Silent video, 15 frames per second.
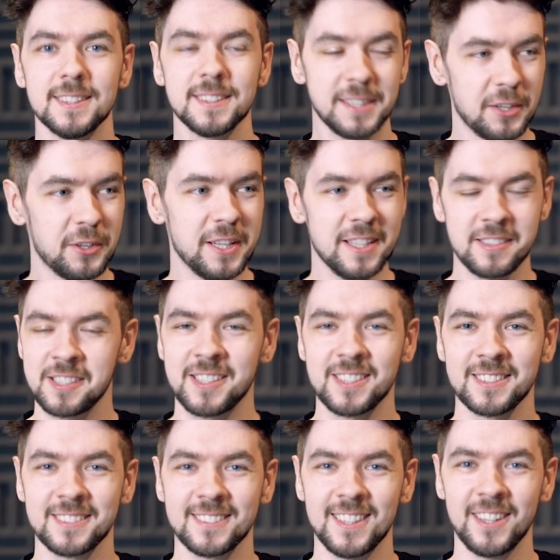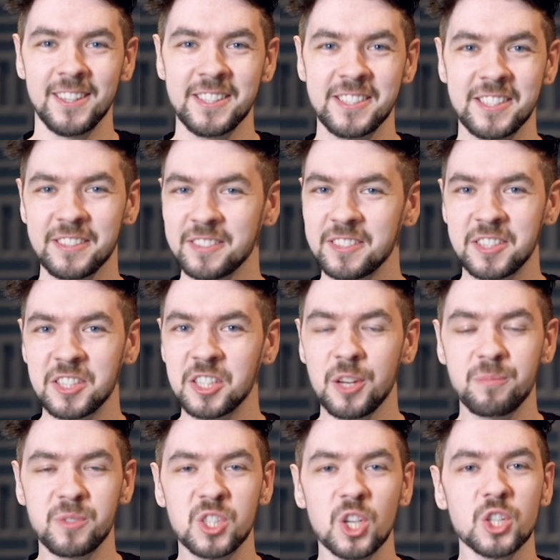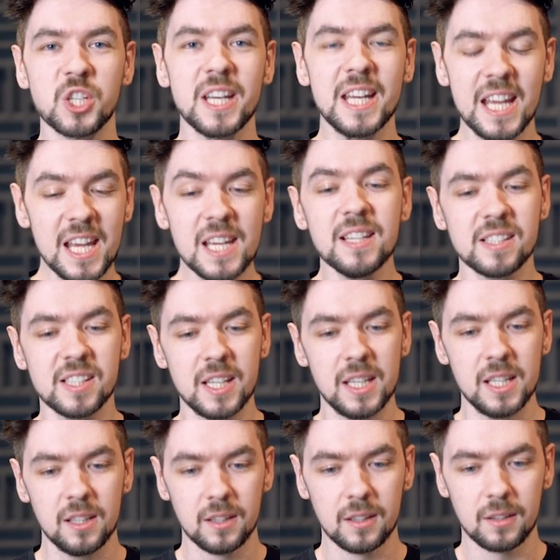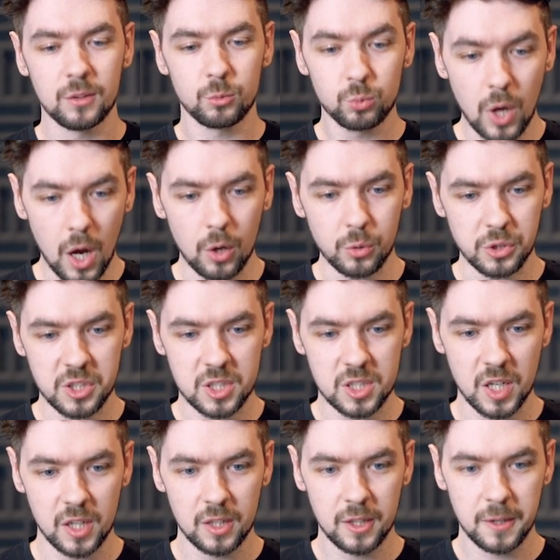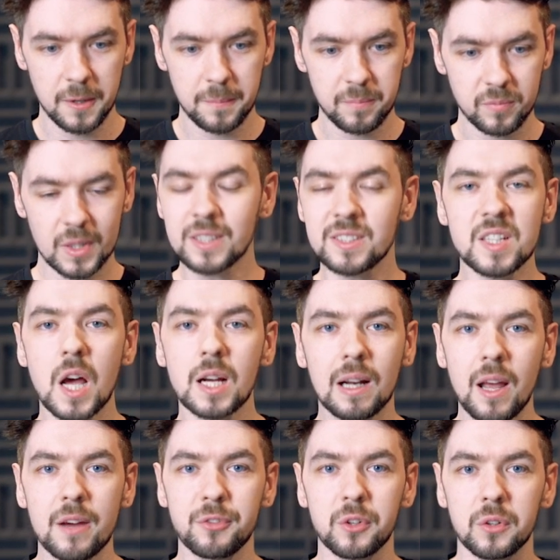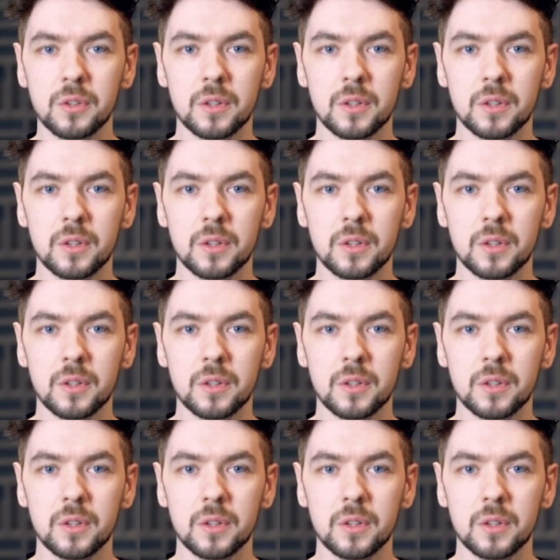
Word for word: There it is. There it is. It's such an easy roast. That's not clever.